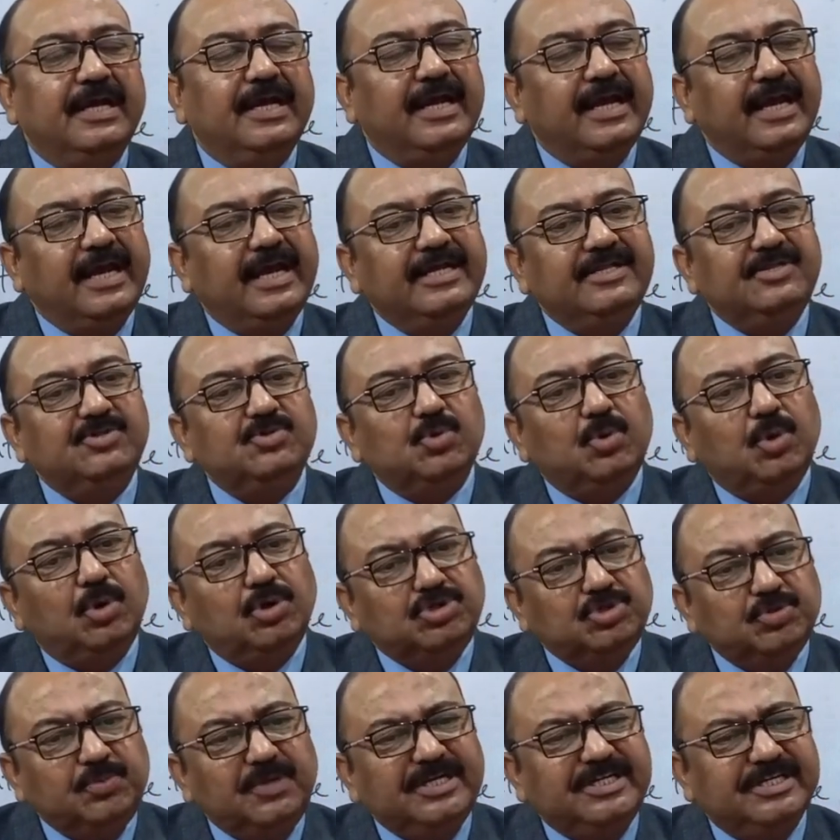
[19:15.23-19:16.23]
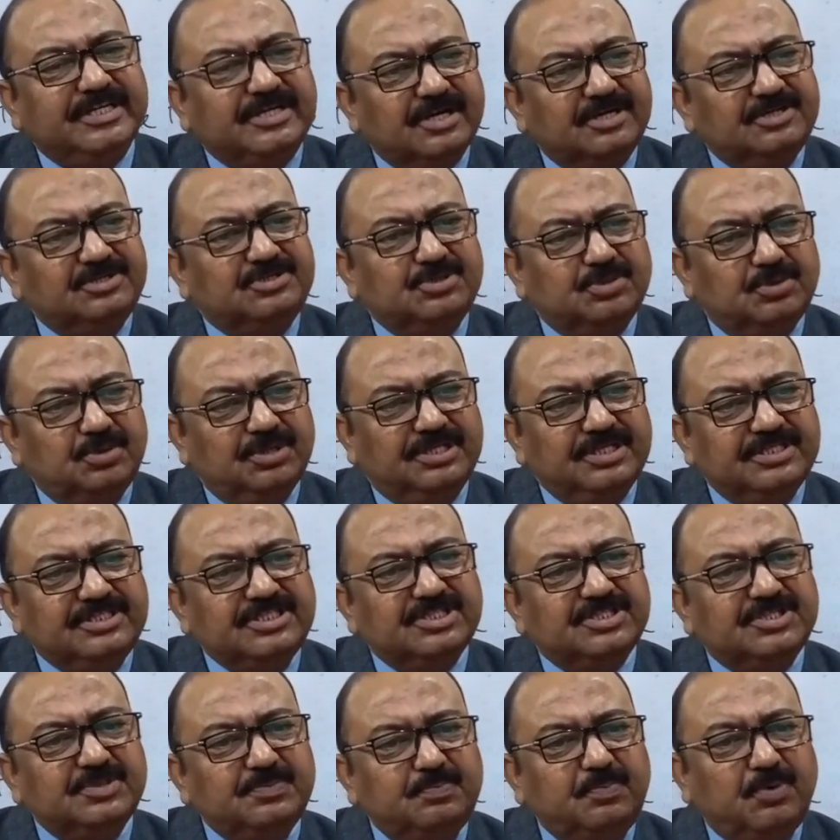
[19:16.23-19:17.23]
and automatic control. This
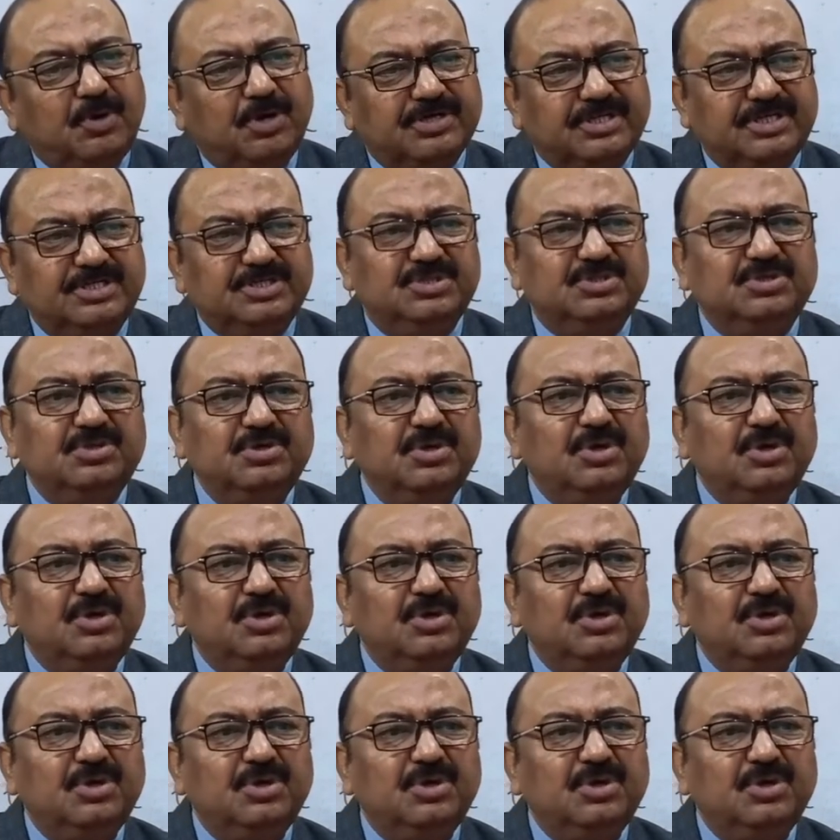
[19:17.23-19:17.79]
is important.